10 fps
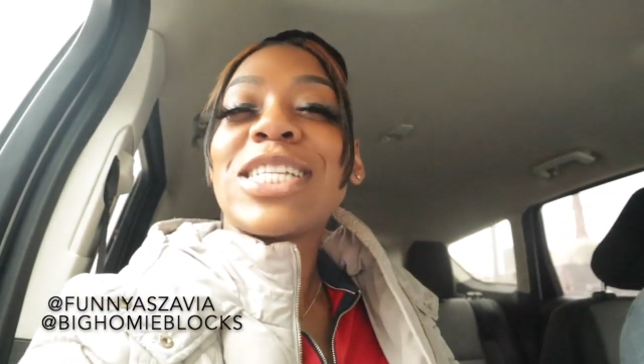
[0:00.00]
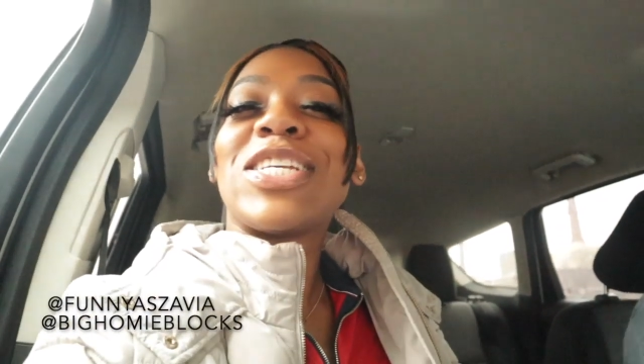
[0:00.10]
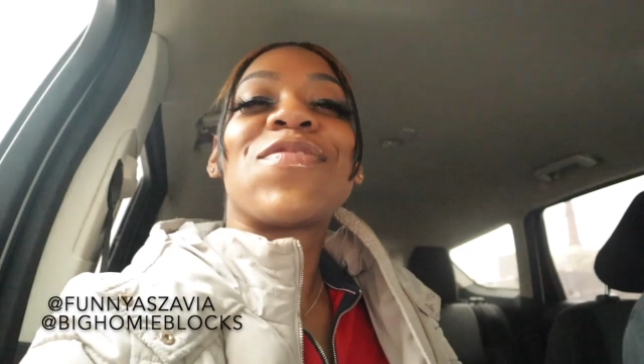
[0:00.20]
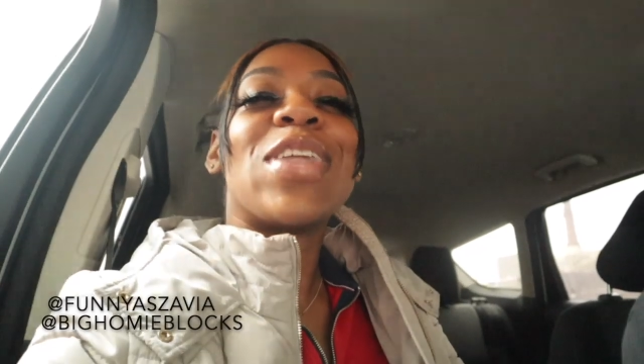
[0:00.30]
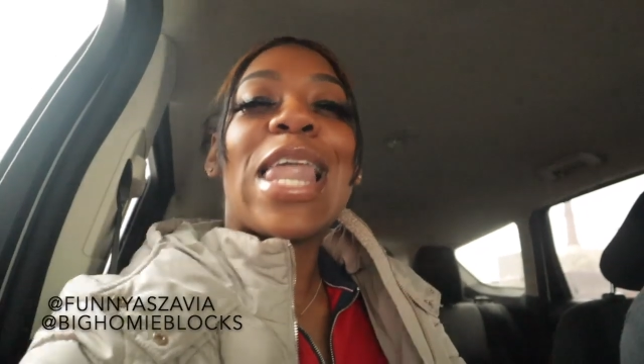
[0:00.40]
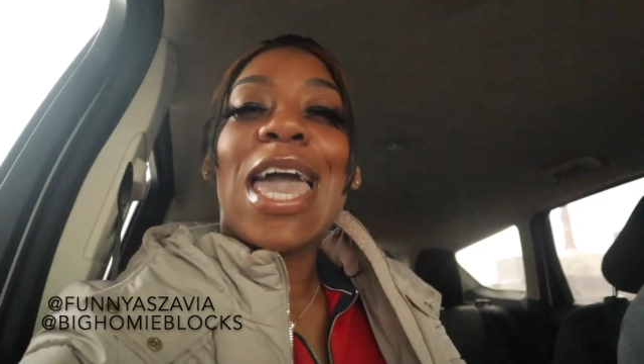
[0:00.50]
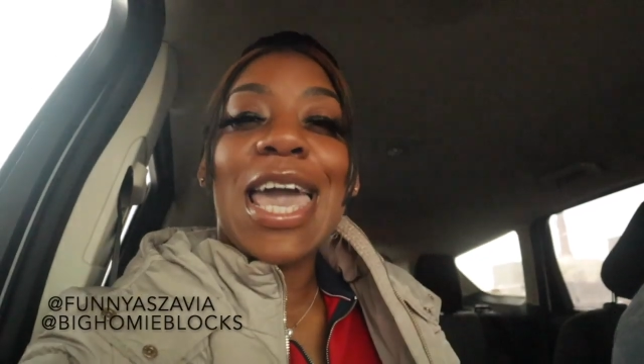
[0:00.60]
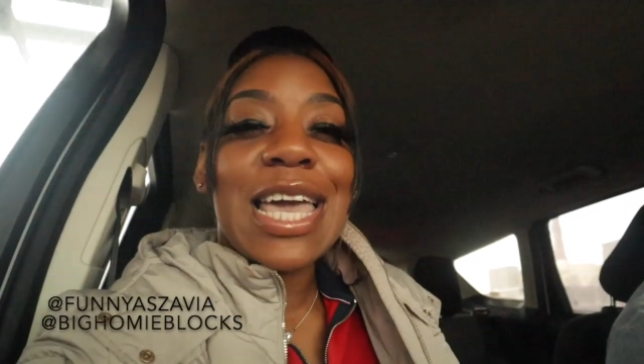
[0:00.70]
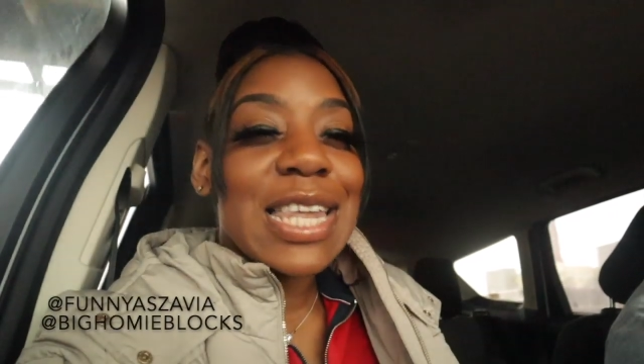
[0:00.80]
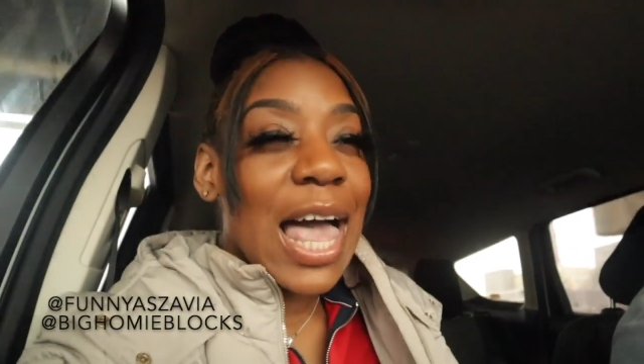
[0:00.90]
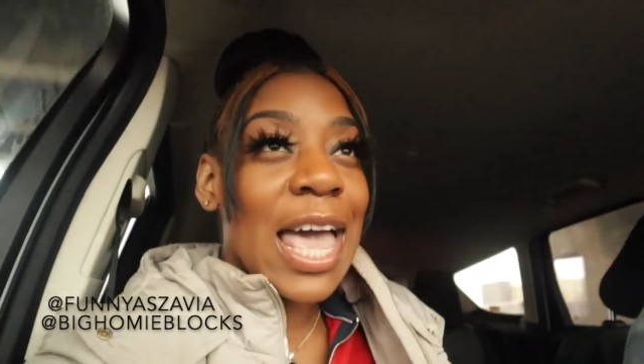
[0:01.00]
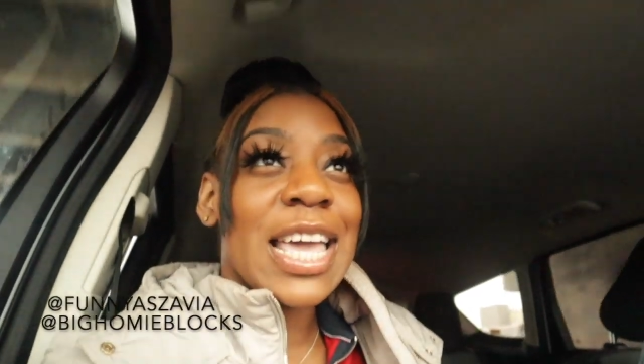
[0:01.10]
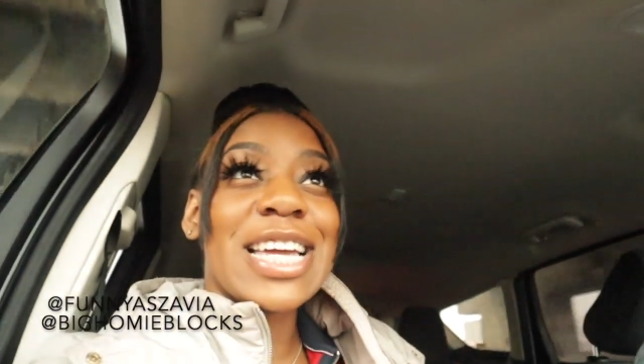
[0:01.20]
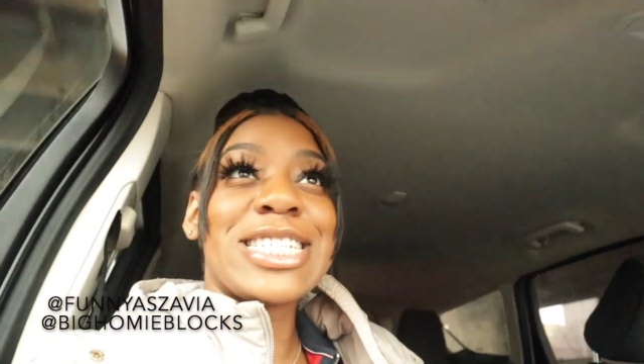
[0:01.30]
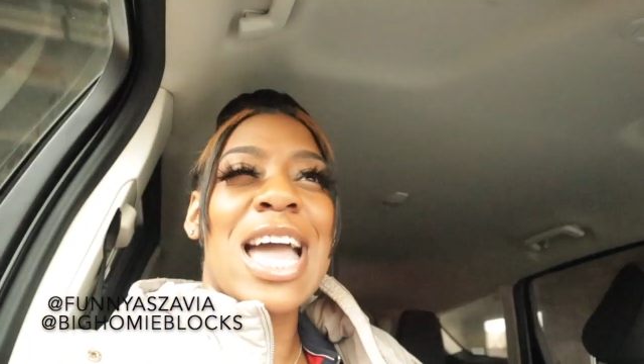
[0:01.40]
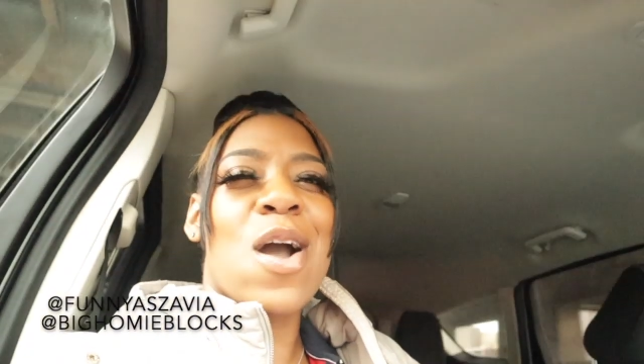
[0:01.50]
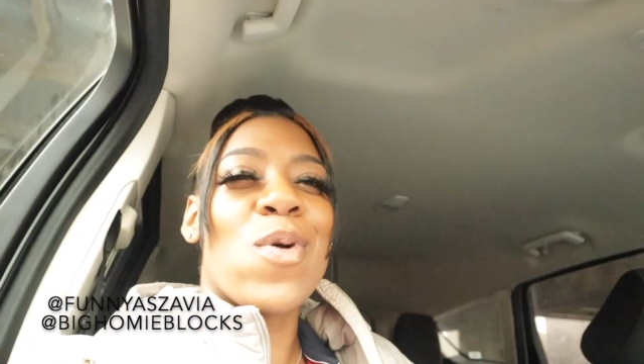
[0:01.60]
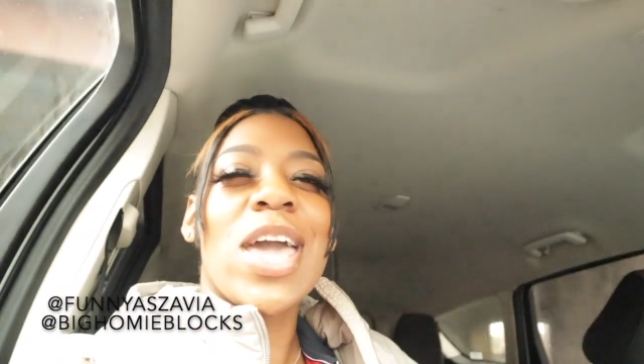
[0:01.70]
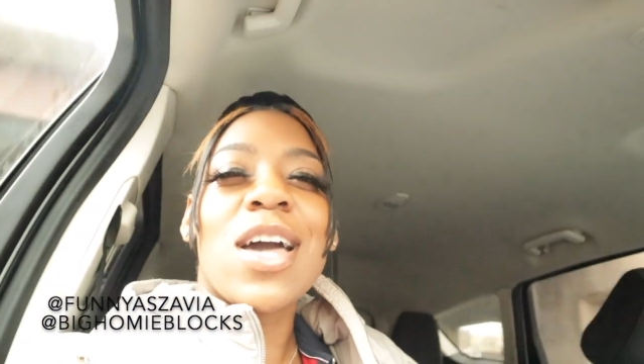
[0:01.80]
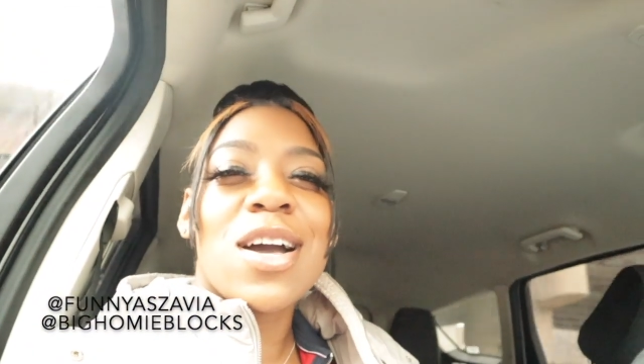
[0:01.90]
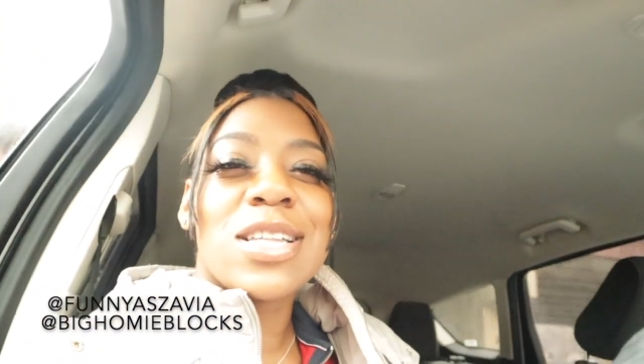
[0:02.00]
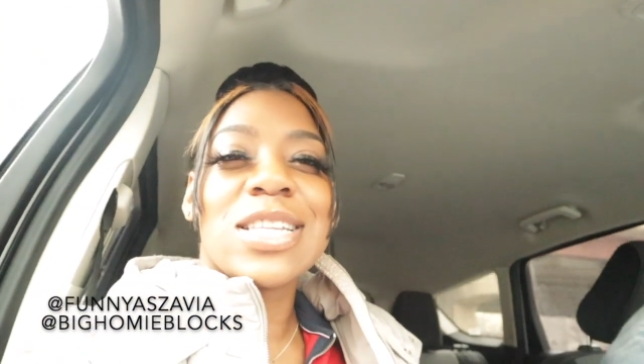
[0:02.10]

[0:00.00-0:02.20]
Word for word: Chick-fil-A. Like, get y'all waiters.